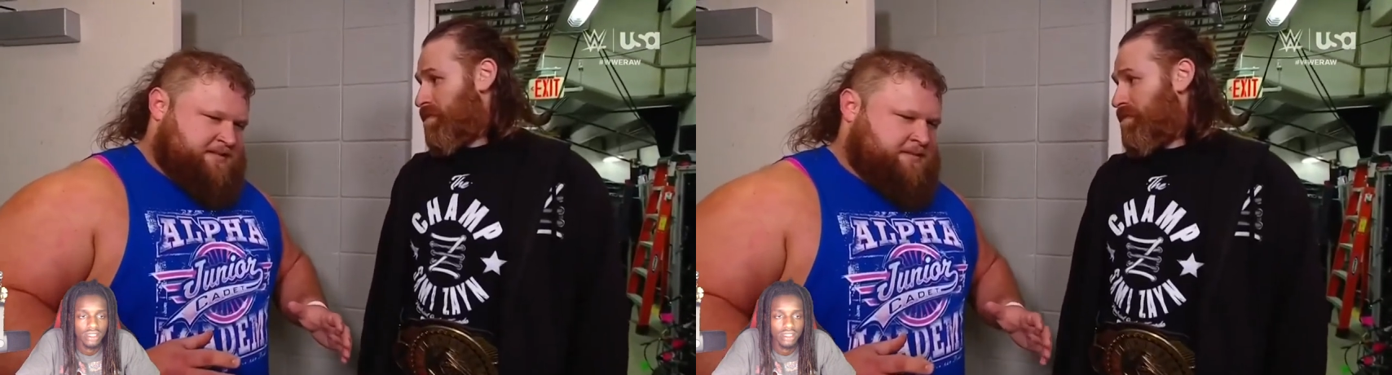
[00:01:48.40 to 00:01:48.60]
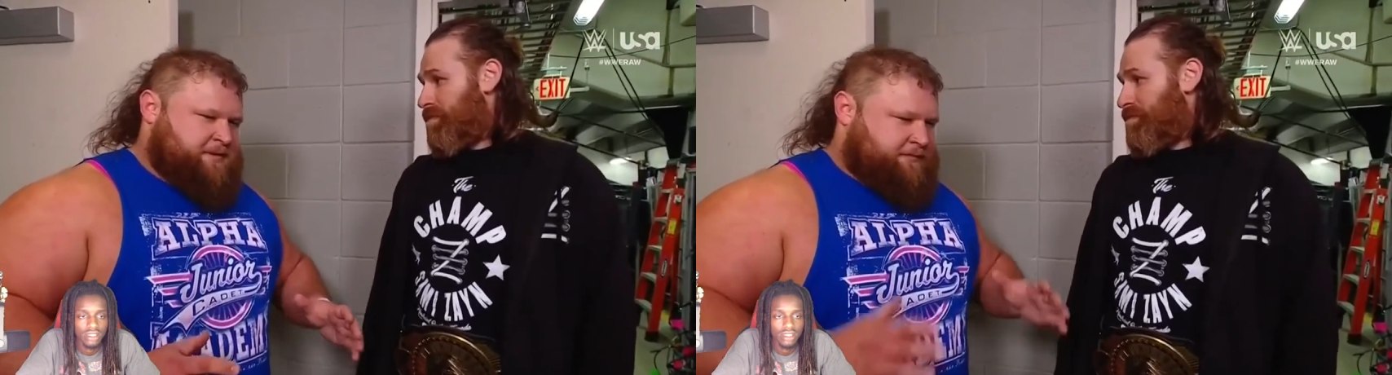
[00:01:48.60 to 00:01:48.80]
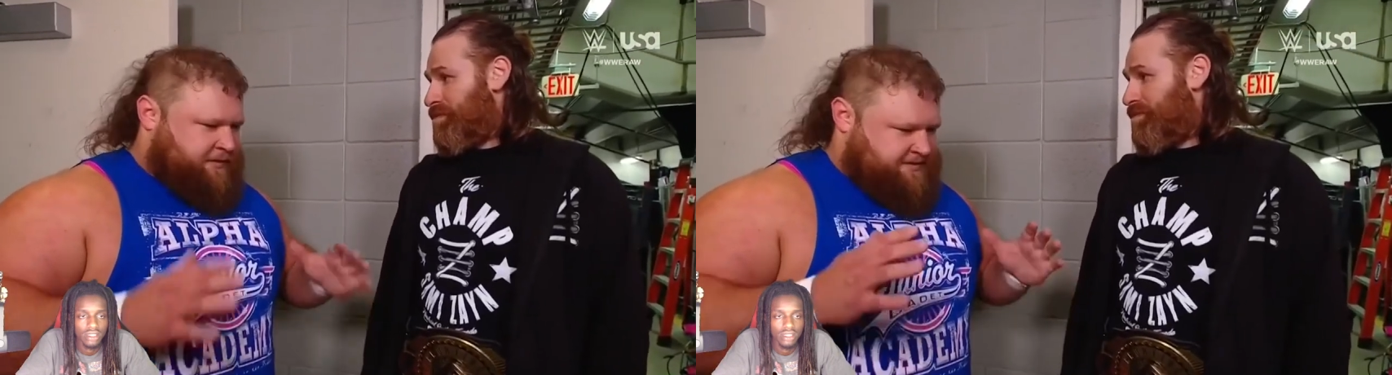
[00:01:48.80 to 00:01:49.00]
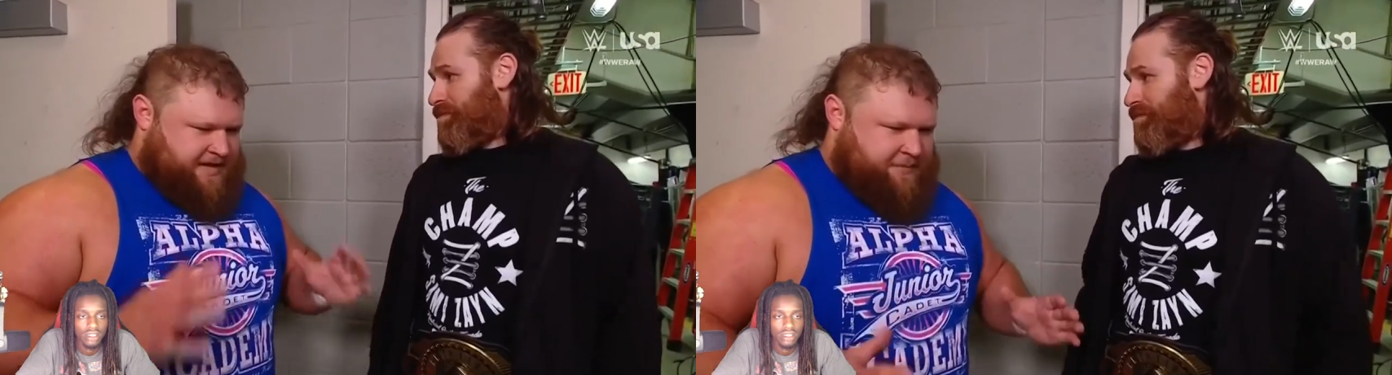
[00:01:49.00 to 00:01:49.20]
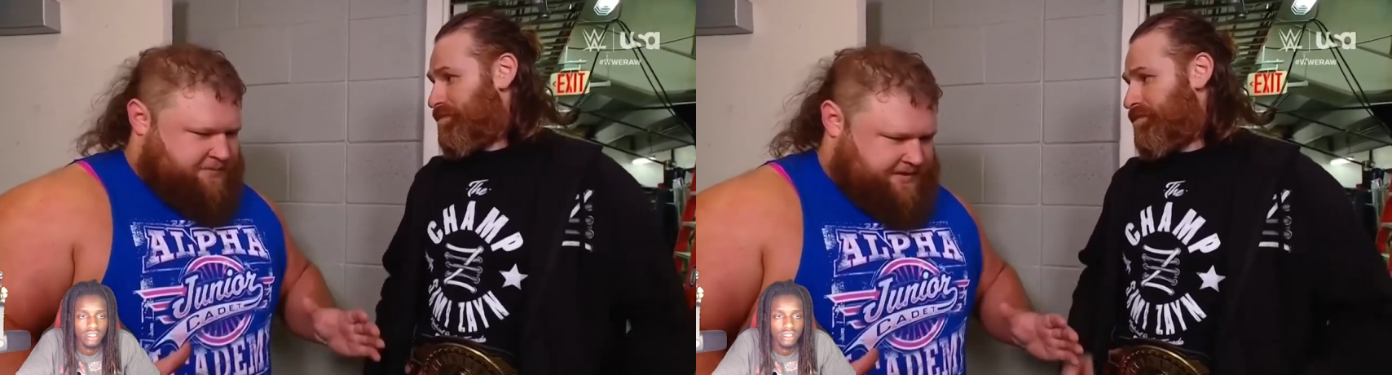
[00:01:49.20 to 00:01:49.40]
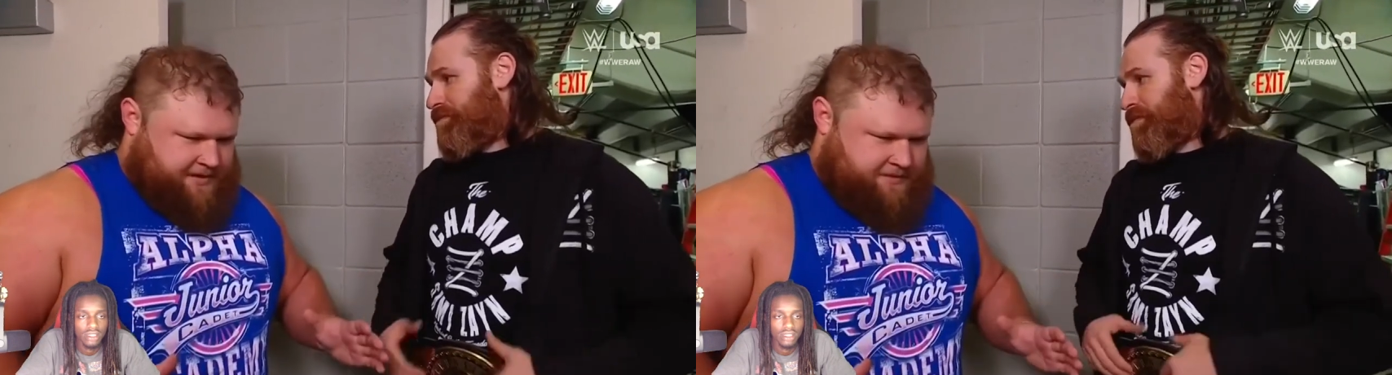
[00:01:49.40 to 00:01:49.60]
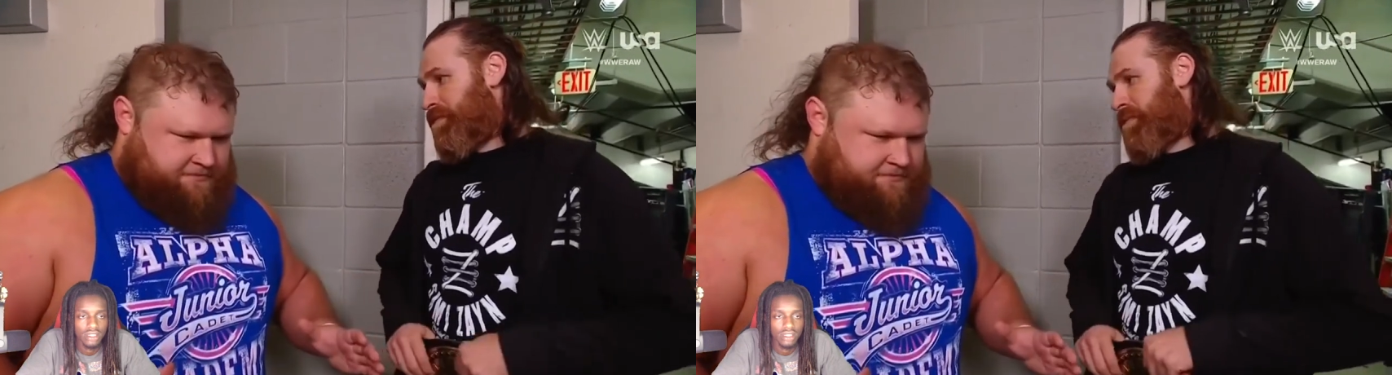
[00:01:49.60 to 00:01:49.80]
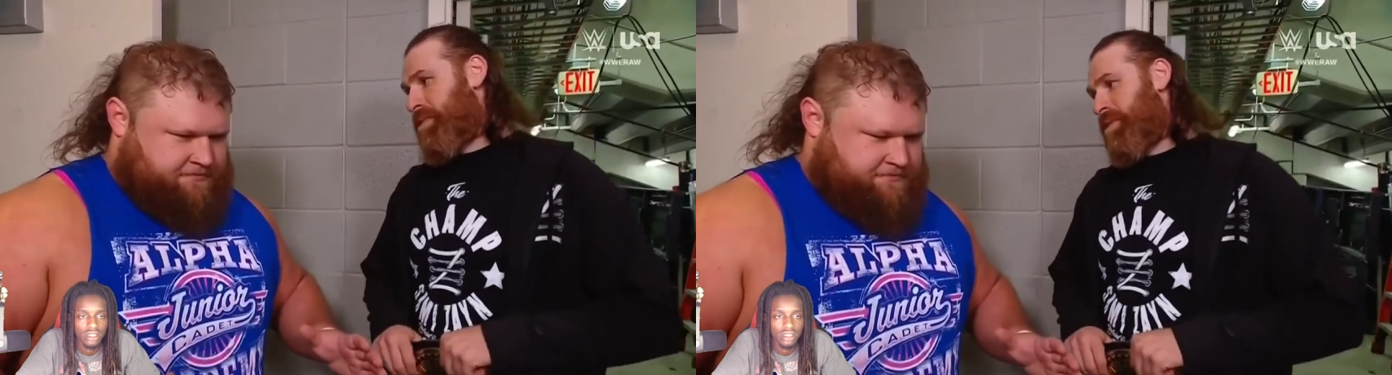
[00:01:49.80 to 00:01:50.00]
Speaker 1: I didn't mean for it to happen again.
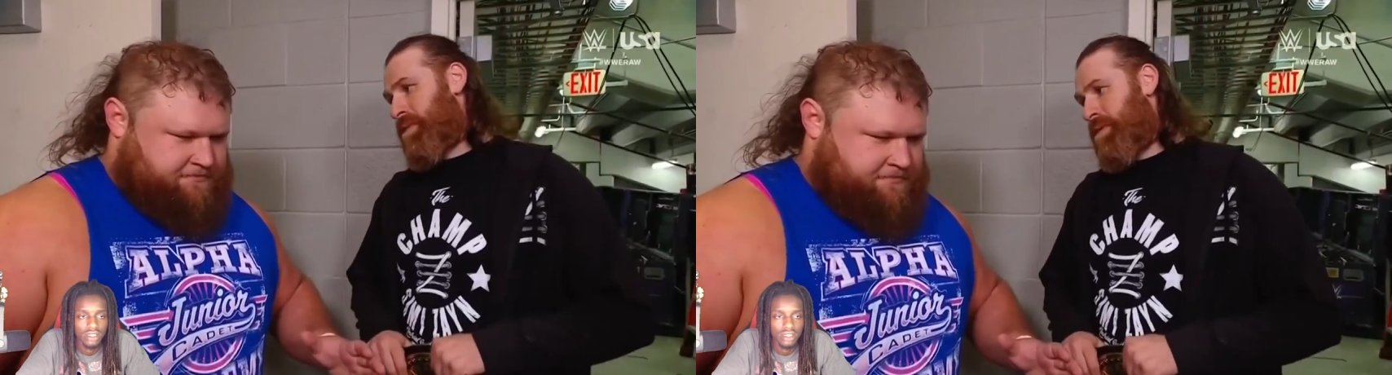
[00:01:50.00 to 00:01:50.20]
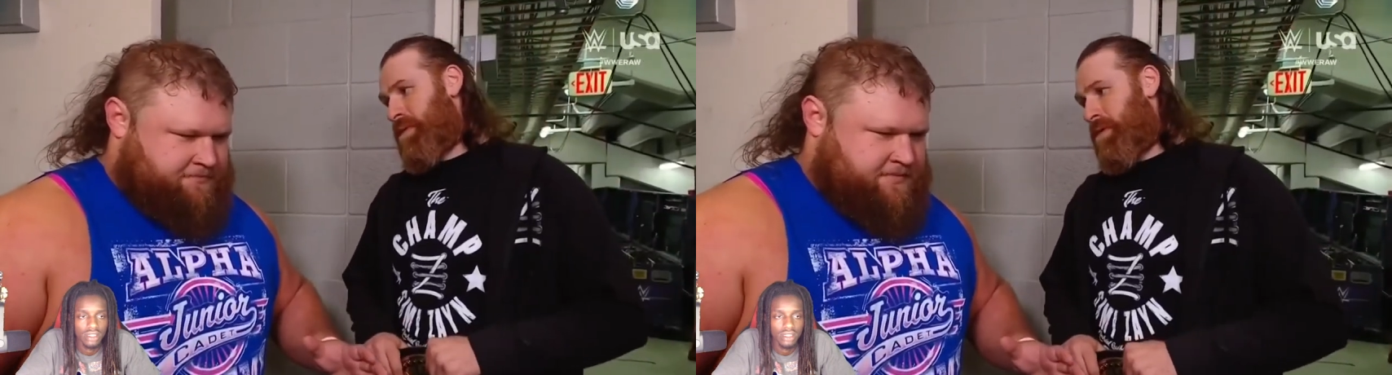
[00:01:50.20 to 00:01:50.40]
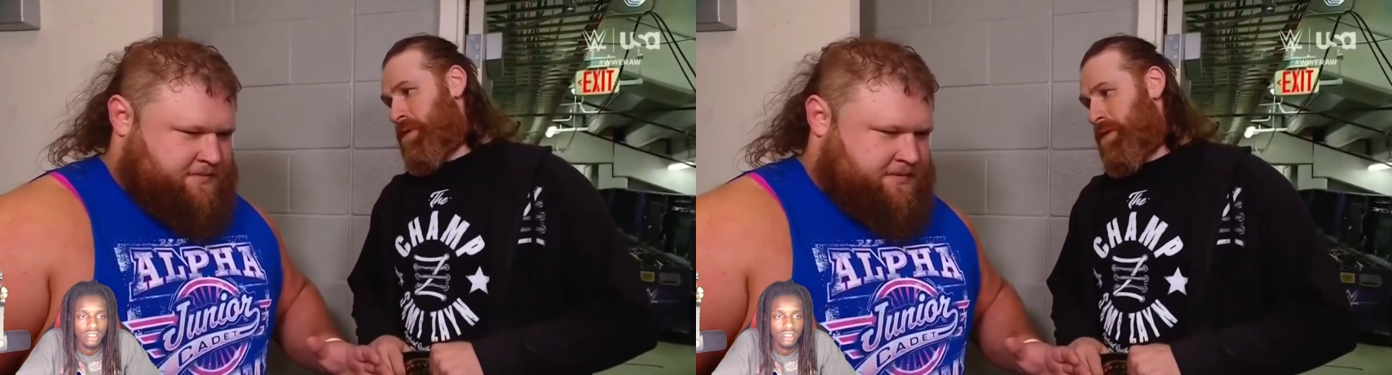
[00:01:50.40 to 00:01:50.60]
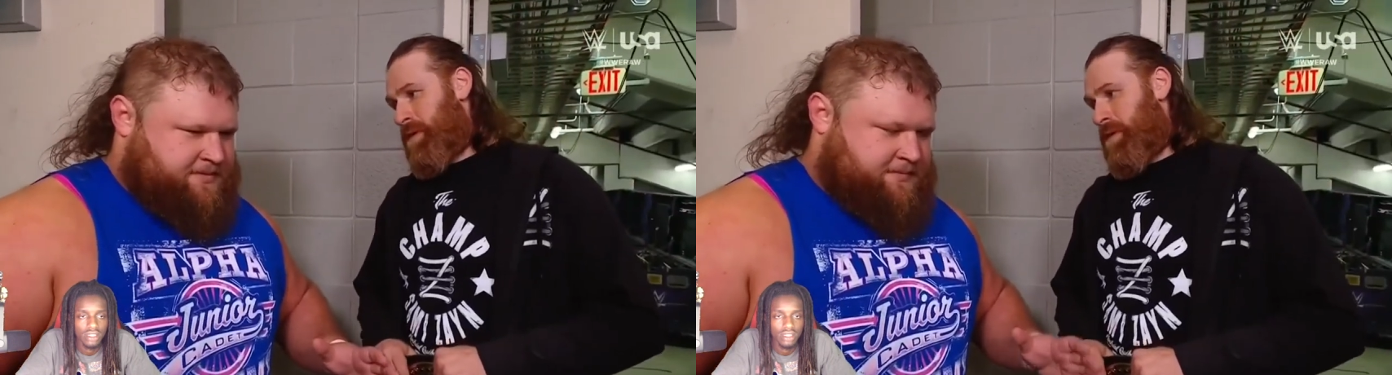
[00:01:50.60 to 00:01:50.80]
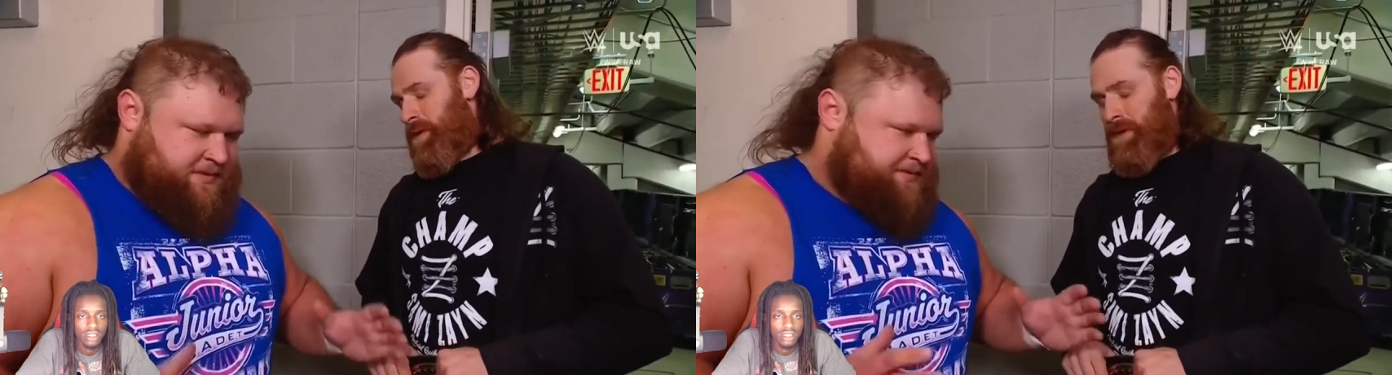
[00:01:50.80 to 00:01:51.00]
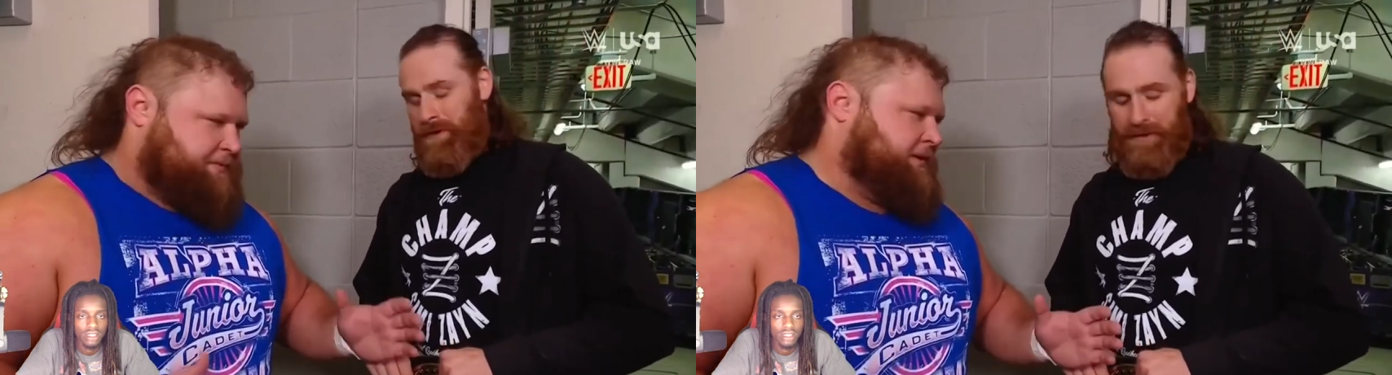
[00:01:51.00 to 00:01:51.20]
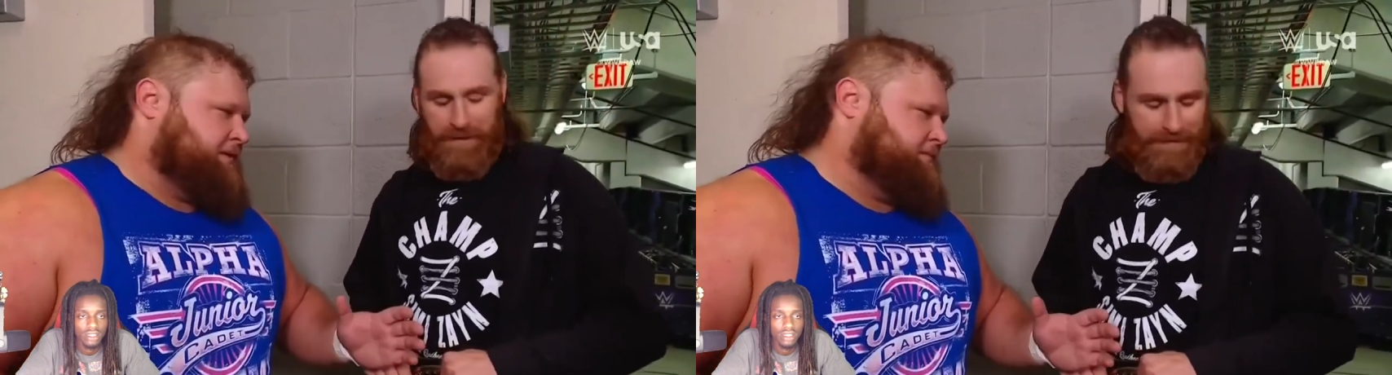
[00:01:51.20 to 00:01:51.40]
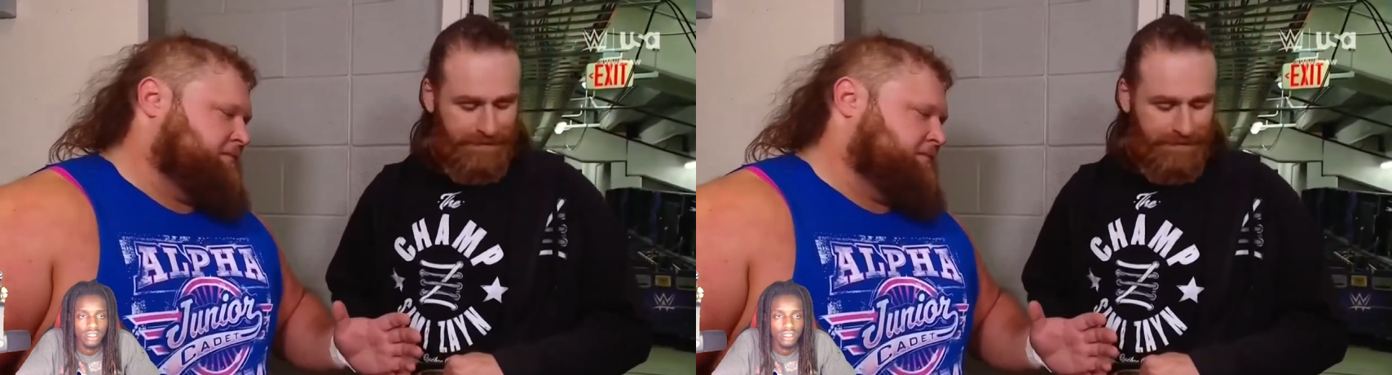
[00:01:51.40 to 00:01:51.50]
let me explain.